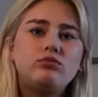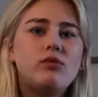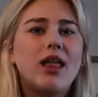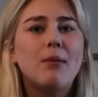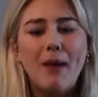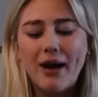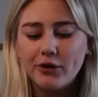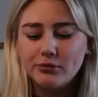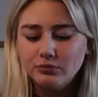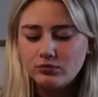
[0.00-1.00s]
They're like
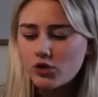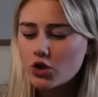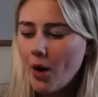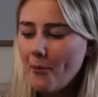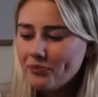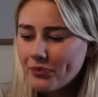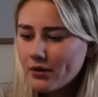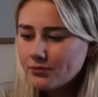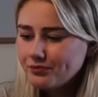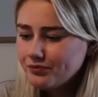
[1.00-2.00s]
battered. Stop.
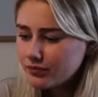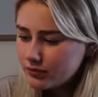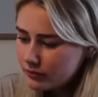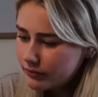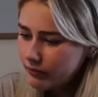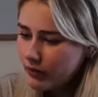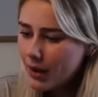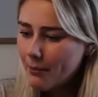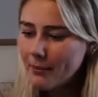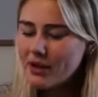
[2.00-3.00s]

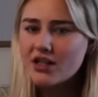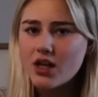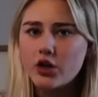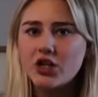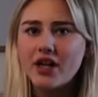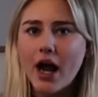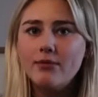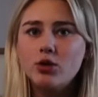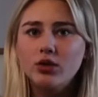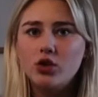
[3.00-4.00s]
Probably just such a
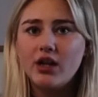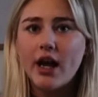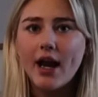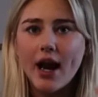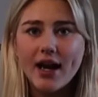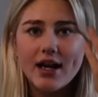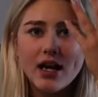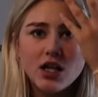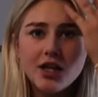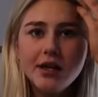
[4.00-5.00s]
scab. She'll literally eat
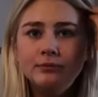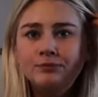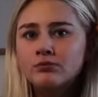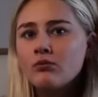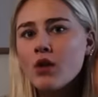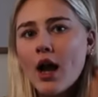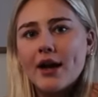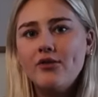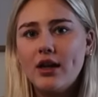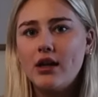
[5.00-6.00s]
anything. I
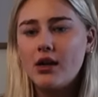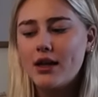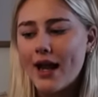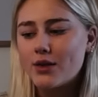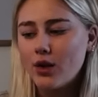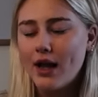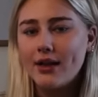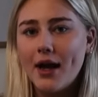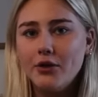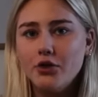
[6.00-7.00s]
didn't think cats were like
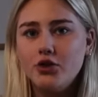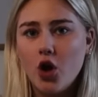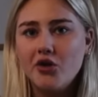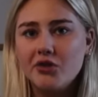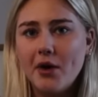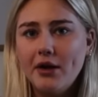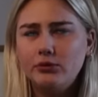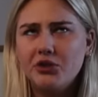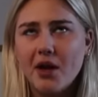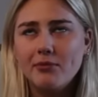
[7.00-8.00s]
that. I knew dogs were,
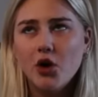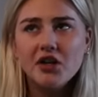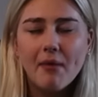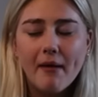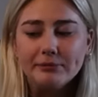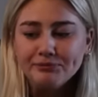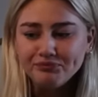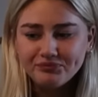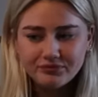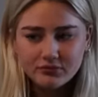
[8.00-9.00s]
well, some dogs, but
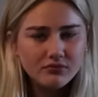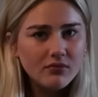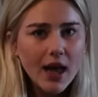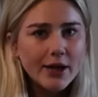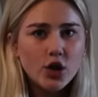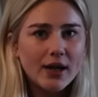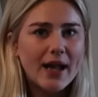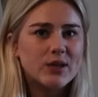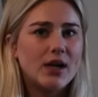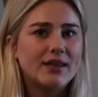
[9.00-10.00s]
I didn't know
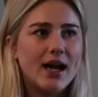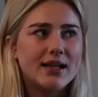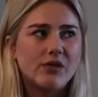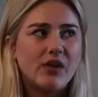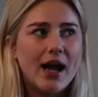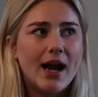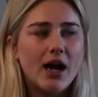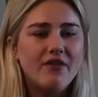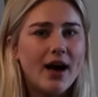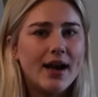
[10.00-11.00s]
cats were like that because every cat
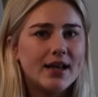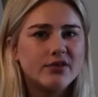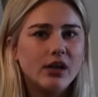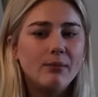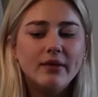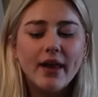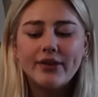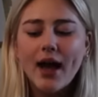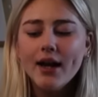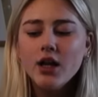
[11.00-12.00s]
I've had hasn't really been
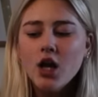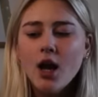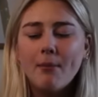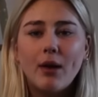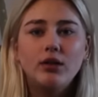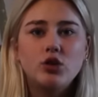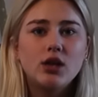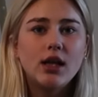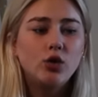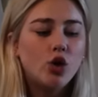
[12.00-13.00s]
like that. But I'll
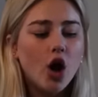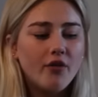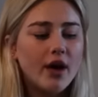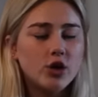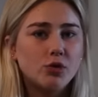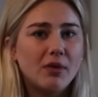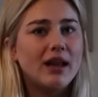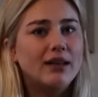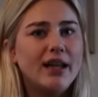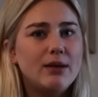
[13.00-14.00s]
literally like look over and she'll be
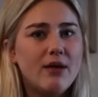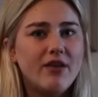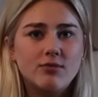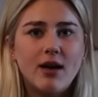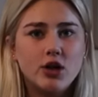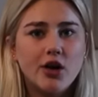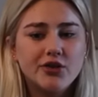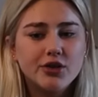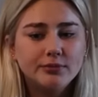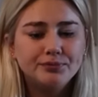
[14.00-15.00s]
like licking my Vegemite
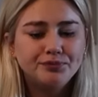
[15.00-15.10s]
toast,